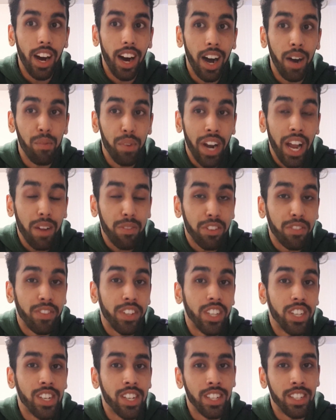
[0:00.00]
I'm gonna have to
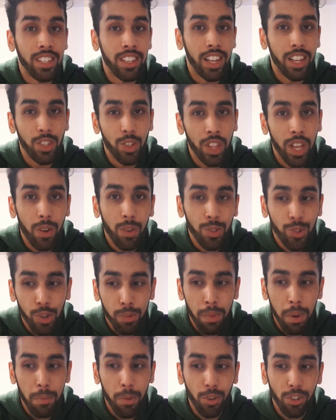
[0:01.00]
finish this today. So that was sort
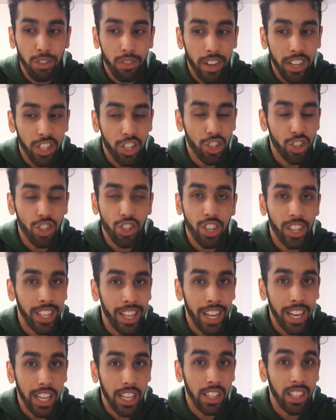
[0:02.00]
of my motivation, just to
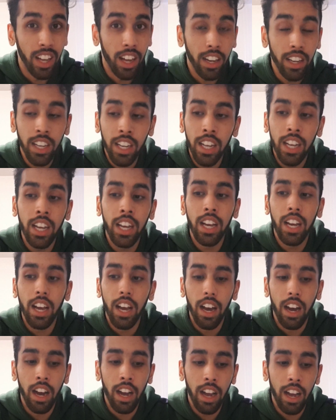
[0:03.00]
get it done.
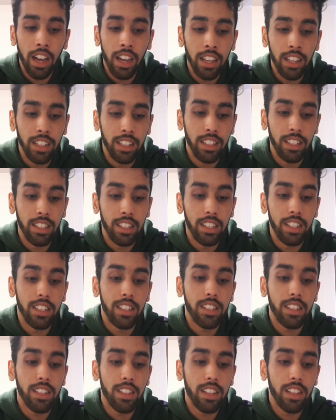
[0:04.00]

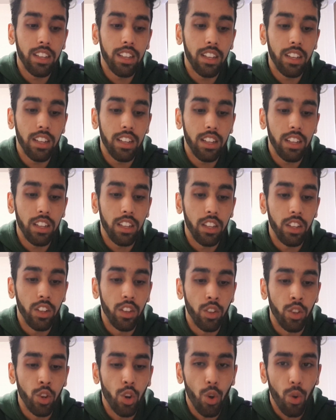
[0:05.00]
And
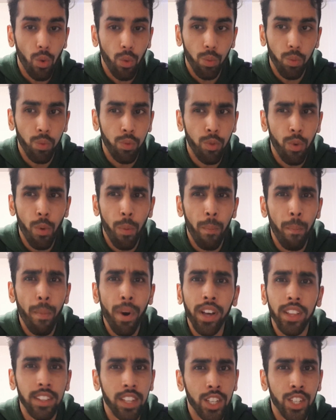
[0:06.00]
for
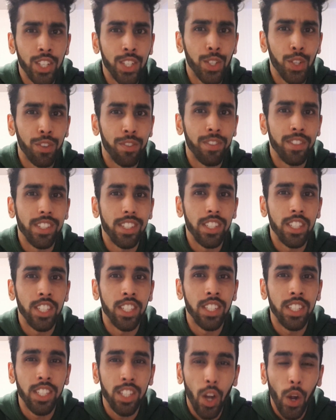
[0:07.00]
months I just sort of
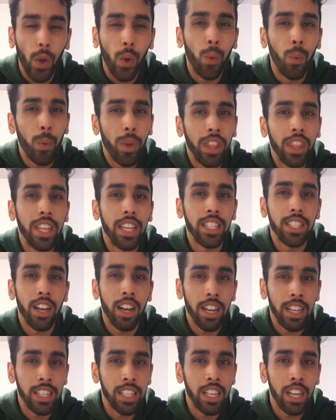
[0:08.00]
stuck with this
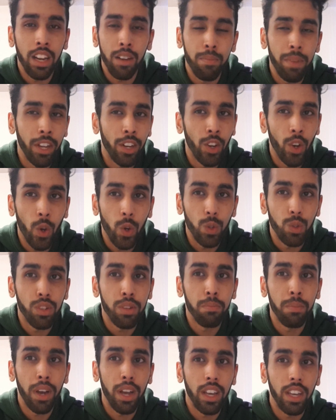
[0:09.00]
idea. I made notes
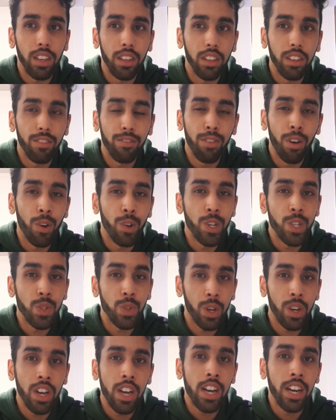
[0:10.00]
in my phone as
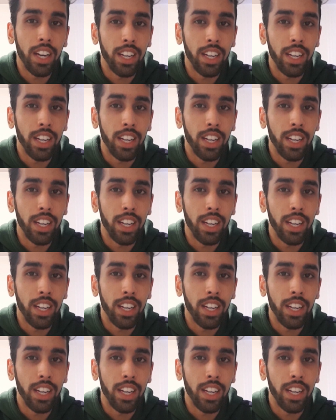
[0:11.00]
well.